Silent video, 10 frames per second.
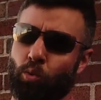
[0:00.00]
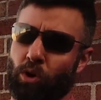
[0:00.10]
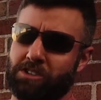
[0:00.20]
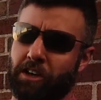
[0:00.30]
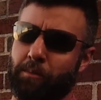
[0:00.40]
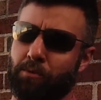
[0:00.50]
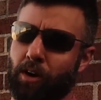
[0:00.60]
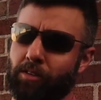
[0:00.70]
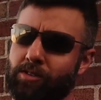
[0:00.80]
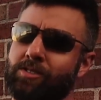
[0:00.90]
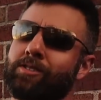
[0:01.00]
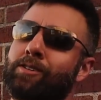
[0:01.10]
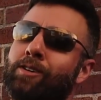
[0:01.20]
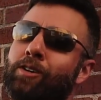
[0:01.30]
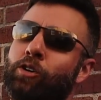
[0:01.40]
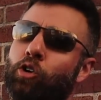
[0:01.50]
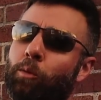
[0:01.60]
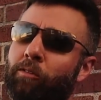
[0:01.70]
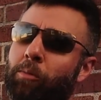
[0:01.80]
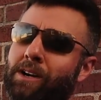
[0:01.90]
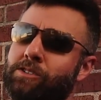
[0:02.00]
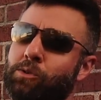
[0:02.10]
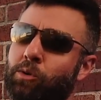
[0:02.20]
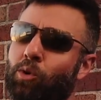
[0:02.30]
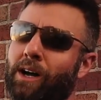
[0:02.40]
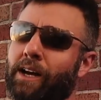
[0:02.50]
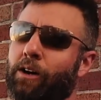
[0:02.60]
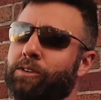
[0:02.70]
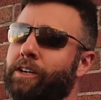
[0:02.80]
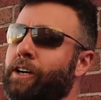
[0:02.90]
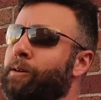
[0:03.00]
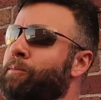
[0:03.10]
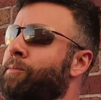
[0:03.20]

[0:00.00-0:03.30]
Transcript: What's up, brothers? Hope everybody's doing well out there.